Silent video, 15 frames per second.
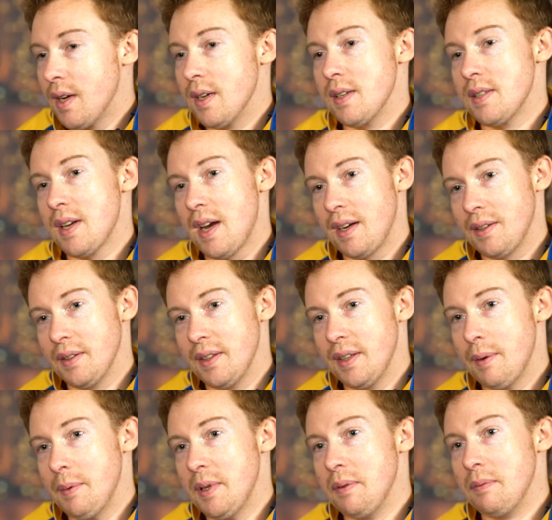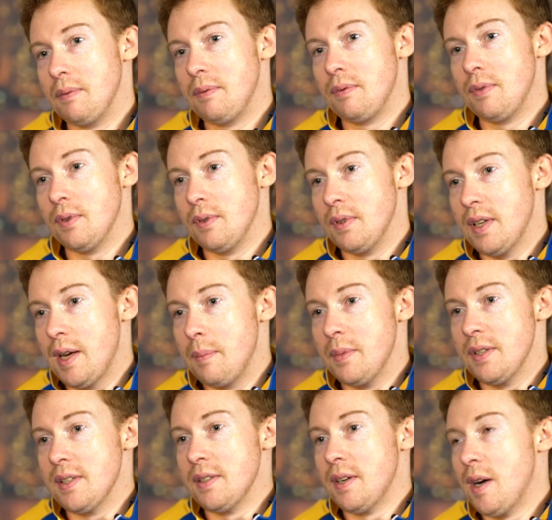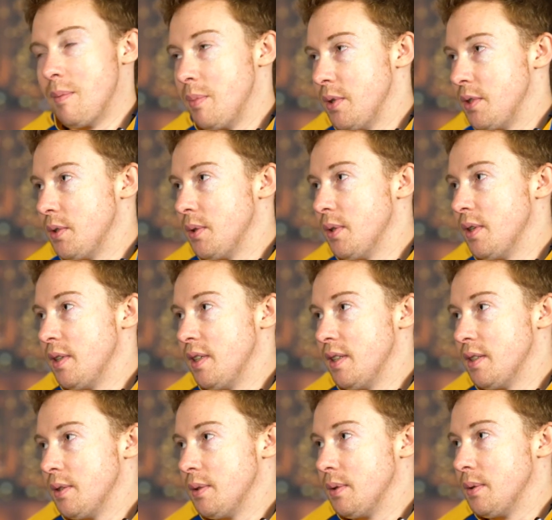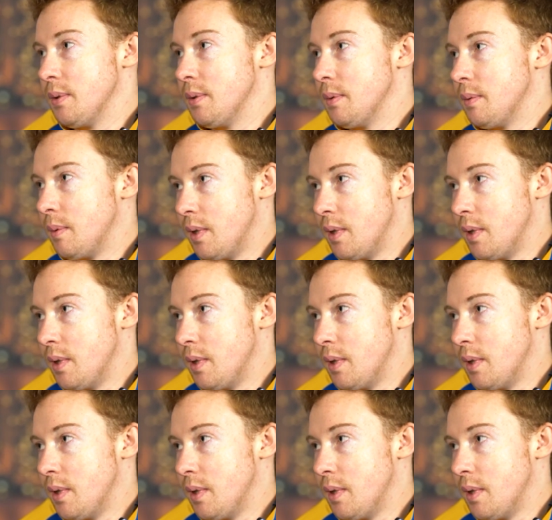Exactly. I mean, for them, it's an opportunity to,